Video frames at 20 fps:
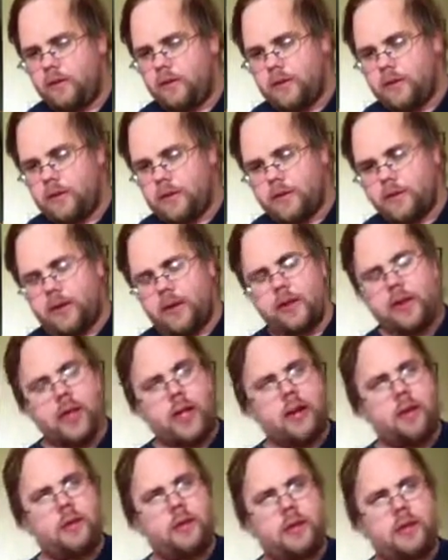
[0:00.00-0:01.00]
Was there anything
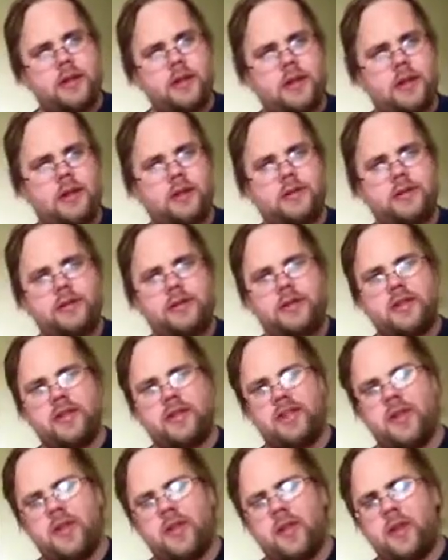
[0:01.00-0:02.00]
I would have done a
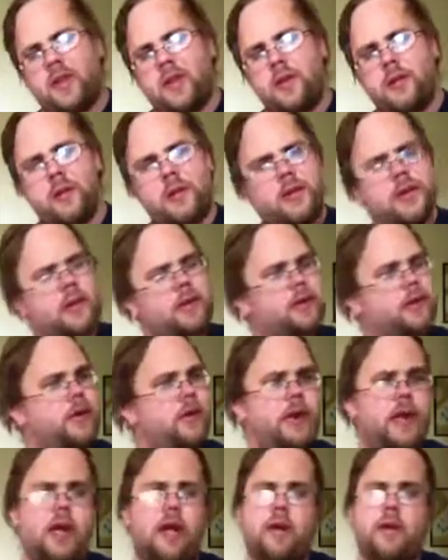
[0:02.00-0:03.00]
little bit different?
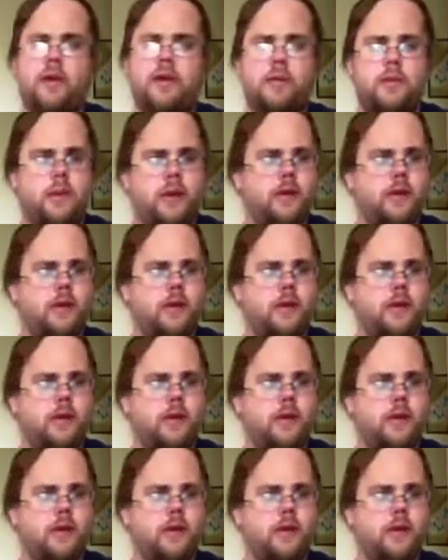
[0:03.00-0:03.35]
No.